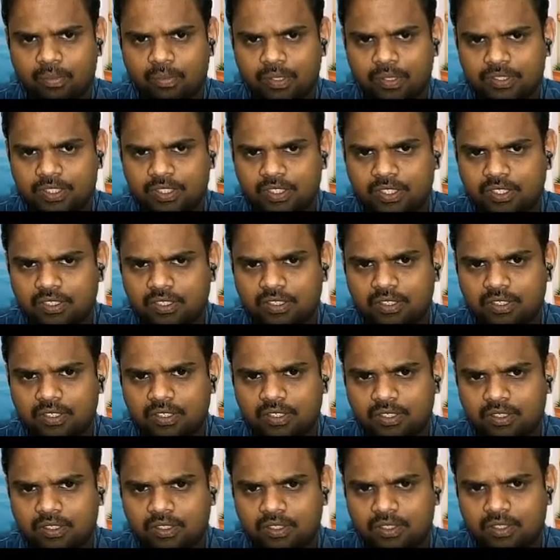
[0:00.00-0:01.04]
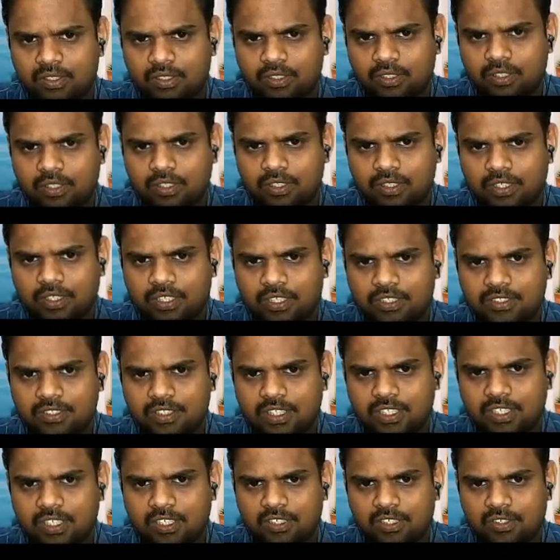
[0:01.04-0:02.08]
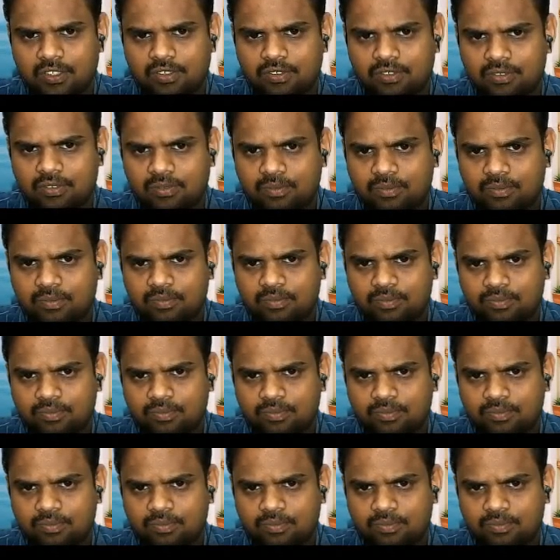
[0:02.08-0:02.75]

present, xi into